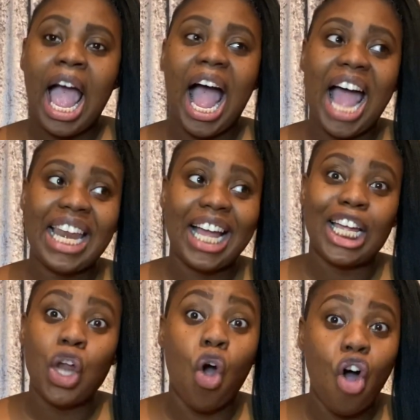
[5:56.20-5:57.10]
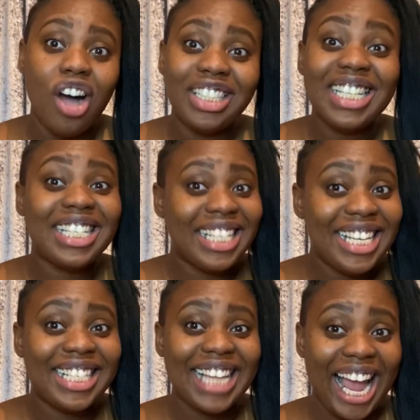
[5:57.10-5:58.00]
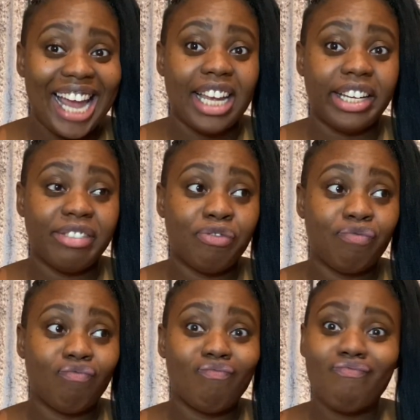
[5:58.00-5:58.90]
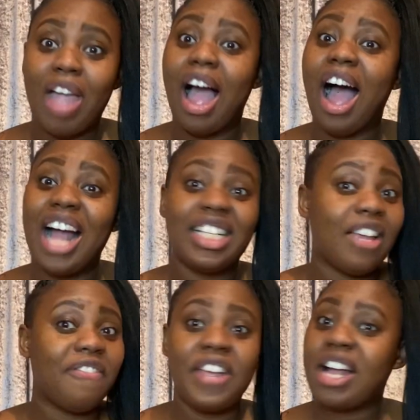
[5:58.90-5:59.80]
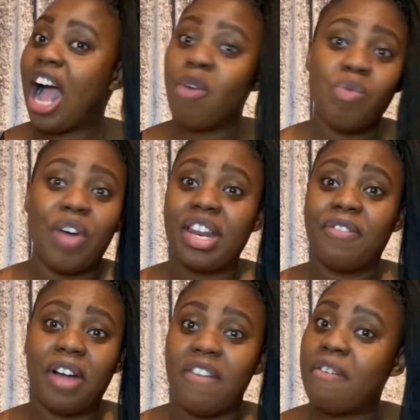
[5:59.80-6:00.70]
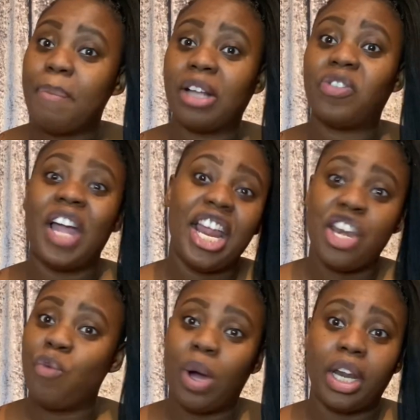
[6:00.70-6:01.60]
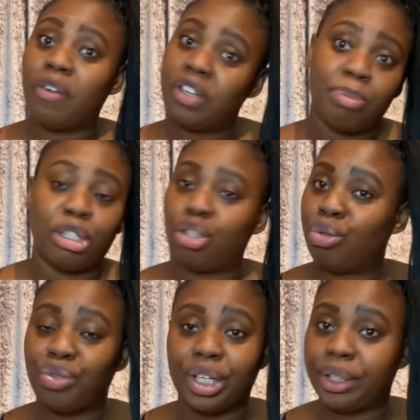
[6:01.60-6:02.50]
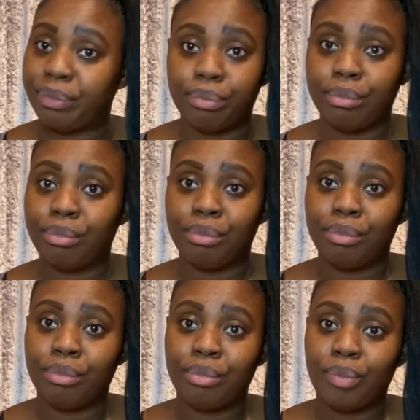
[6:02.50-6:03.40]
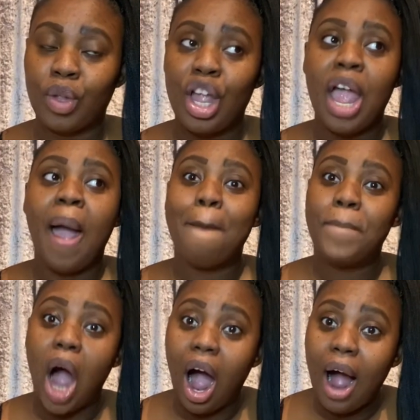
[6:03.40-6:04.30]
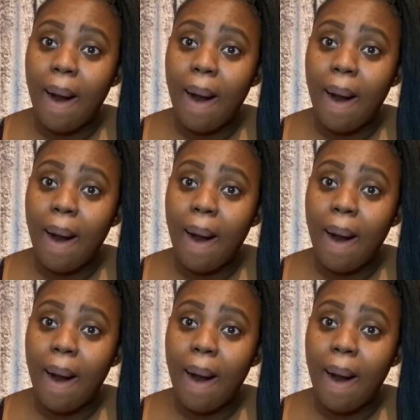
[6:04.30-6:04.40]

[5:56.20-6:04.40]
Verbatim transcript: And I can honestly say, I don't think I would run in front of a bus for anyone other than my children. But